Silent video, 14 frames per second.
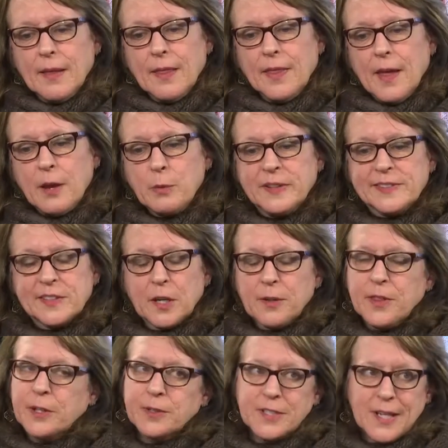they would
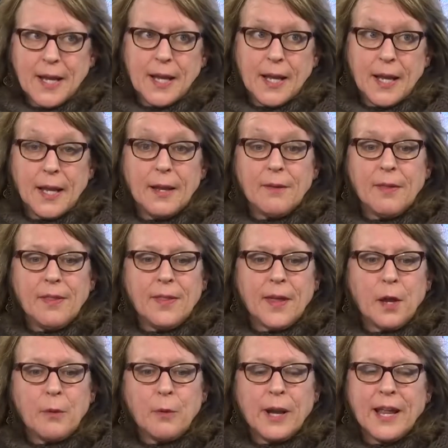start their day,
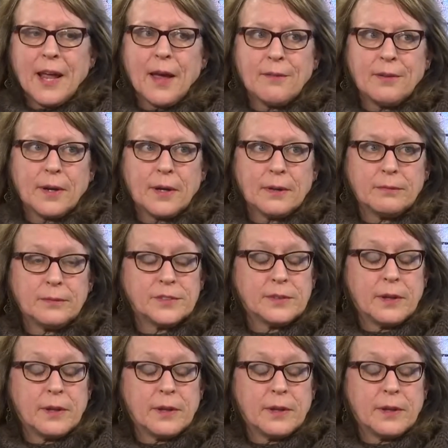they would have a